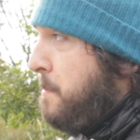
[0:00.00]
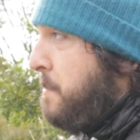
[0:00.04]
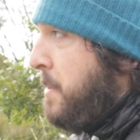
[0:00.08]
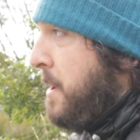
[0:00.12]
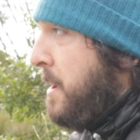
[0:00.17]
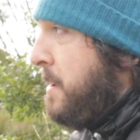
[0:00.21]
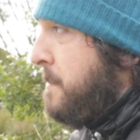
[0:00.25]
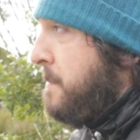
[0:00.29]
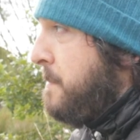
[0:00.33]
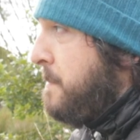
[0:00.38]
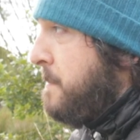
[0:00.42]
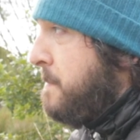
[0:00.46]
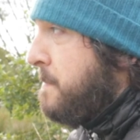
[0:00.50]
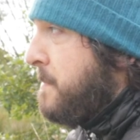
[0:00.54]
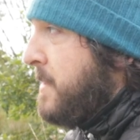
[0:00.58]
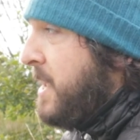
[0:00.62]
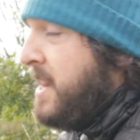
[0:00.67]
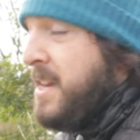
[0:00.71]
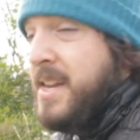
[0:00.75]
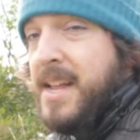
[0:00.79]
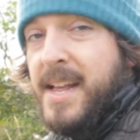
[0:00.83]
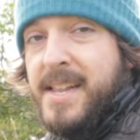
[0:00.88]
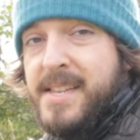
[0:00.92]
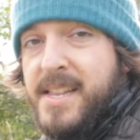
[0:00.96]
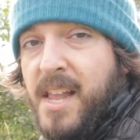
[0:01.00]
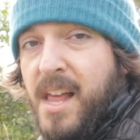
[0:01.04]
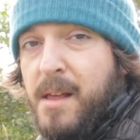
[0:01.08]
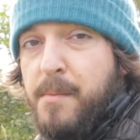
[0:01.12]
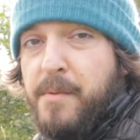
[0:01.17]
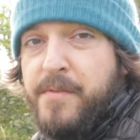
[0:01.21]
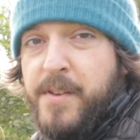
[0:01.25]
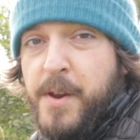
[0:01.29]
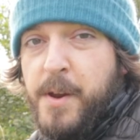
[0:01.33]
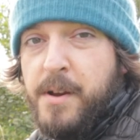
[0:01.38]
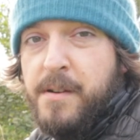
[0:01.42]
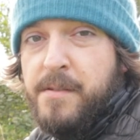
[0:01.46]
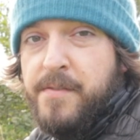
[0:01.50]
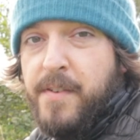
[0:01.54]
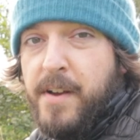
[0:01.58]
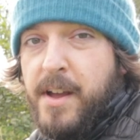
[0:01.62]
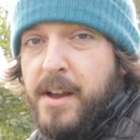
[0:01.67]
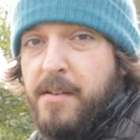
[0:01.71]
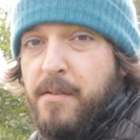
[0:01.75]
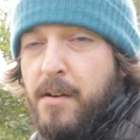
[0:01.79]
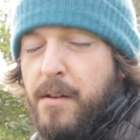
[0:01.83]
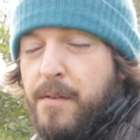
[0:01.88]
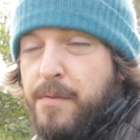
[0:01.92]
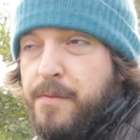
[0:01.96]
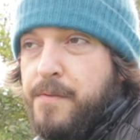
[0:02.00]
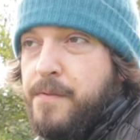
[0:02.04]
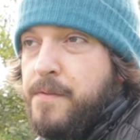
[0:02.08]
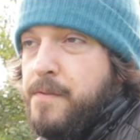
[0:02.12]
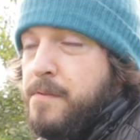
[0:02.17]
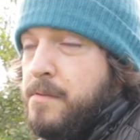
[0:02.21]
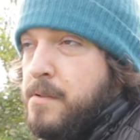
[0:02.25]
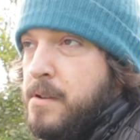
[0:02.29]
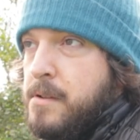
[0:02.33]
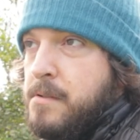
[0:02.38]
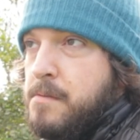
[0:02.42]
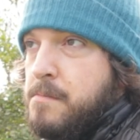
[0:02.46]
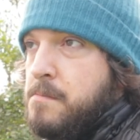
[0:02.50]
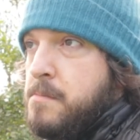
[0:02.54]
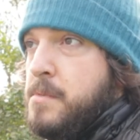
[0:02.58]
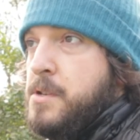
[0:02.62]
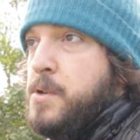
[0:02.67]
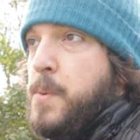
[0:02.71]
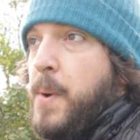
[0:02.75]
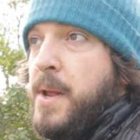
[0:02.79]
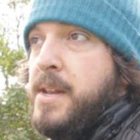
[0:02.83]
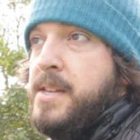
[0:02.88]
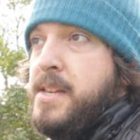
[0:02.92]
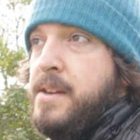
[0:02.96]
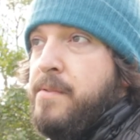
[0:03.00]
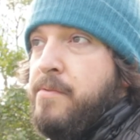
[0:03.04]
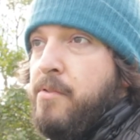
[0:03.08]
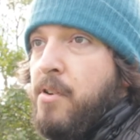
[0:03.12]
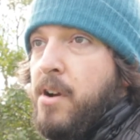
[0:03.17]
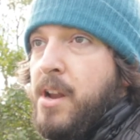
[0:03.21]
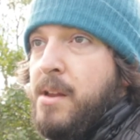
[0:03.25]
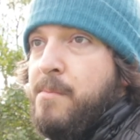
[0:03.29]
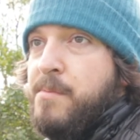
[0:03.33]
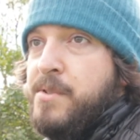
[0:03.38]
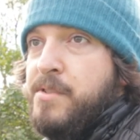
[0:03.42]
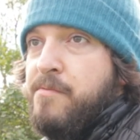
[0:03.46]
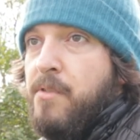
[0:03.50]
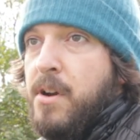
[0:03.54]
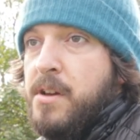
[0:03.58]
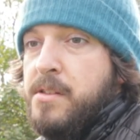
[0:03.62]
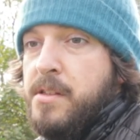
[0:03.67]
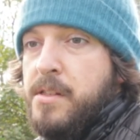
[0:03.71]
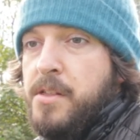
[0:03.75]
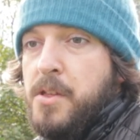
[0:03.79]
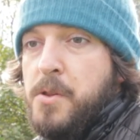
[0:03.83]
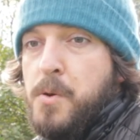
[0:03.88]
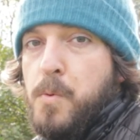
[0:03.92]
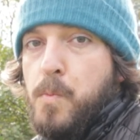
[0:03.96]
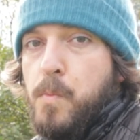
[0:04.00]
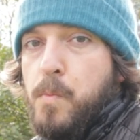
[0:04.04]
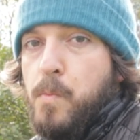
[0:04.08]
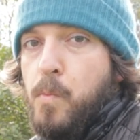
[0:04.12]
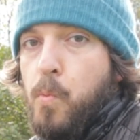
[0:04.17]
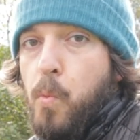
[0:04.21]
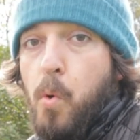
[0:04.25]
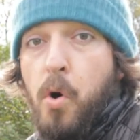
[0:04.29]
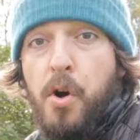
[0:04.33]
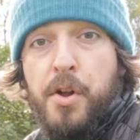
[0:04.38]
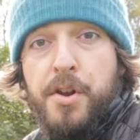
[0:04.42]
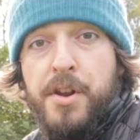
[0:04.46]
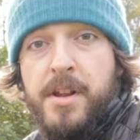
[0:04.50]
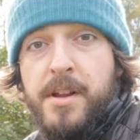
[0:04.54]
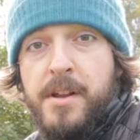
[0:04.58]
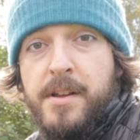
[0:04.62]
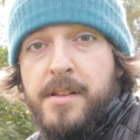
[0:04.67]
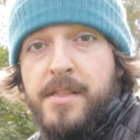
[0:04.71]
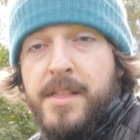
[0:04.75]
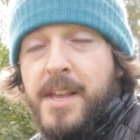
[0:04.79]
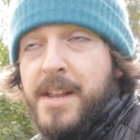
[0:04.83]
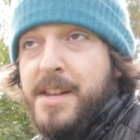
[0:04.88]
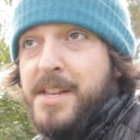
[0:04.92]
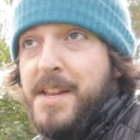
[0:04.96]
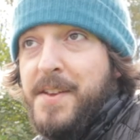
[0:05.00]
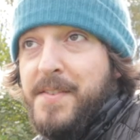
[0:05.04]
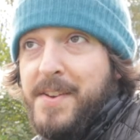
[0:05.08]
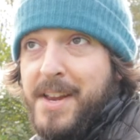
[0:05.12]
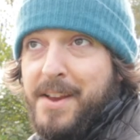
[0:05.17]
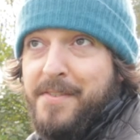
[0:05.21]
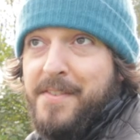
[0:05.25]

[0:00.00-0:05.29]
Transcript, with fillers: But in that time, if you can fire off 20 frames rather than one, then you've